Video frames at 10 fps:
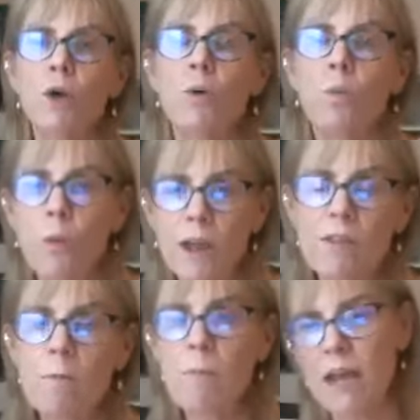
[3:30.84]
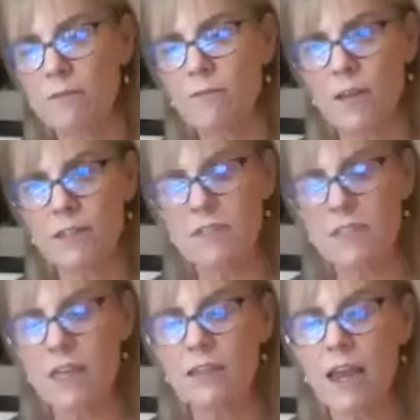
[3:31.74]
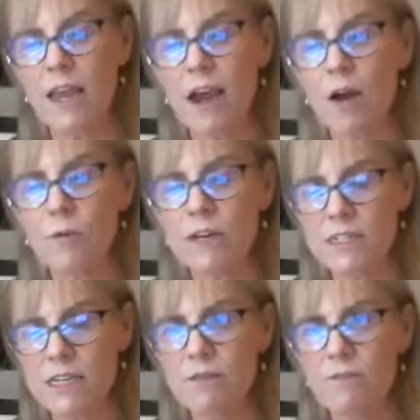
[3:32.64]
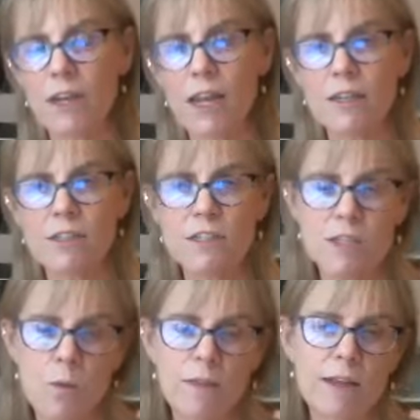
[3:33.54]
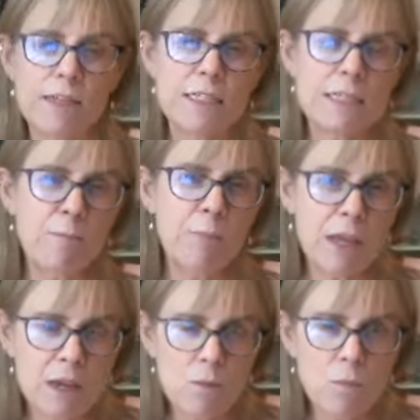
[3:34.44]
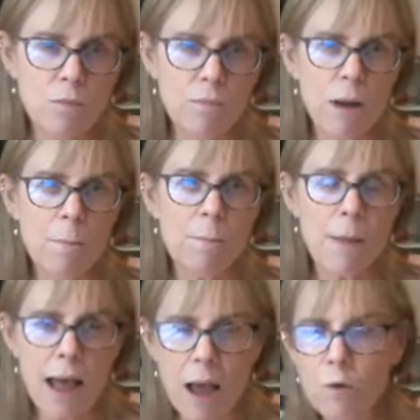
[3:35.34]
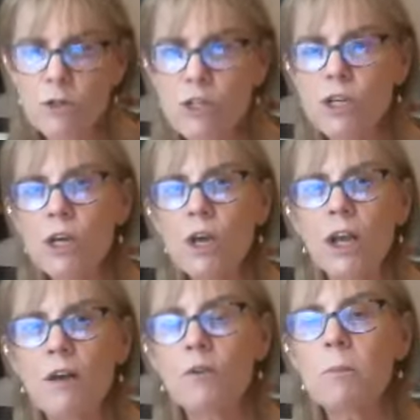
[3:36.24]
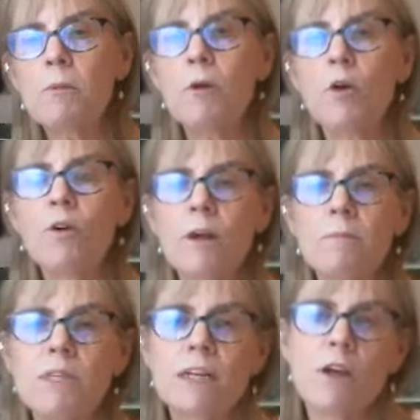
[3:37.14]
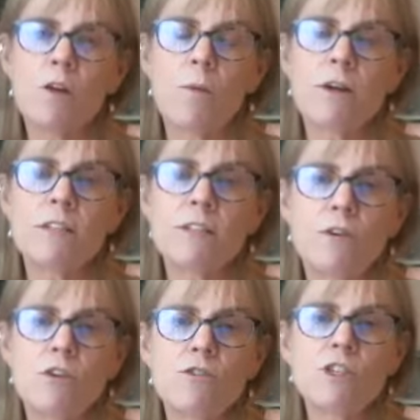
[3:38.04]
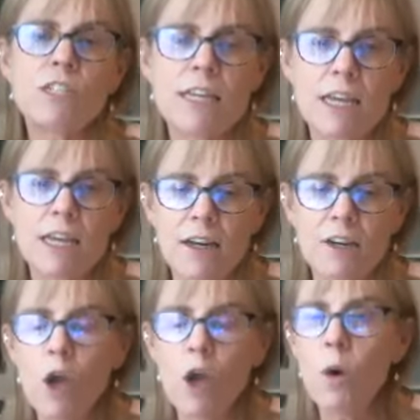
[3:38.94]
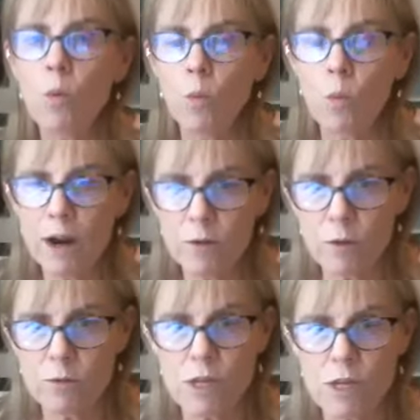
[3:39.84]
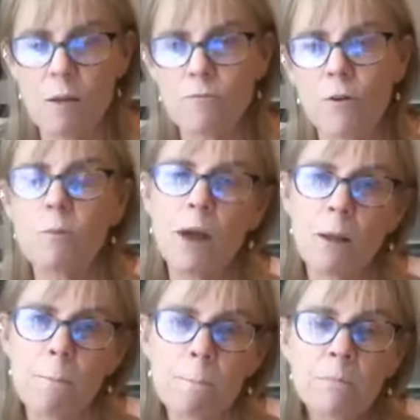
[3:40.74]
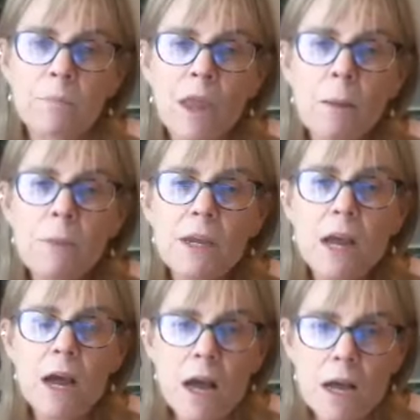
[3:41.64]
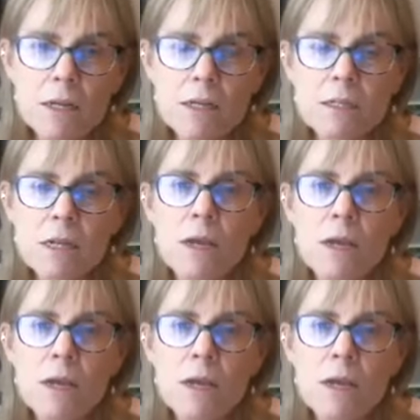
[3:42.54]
with the benefits that they are receiving. And so when they speak about government programs, they don't always understand where those come from. Well, because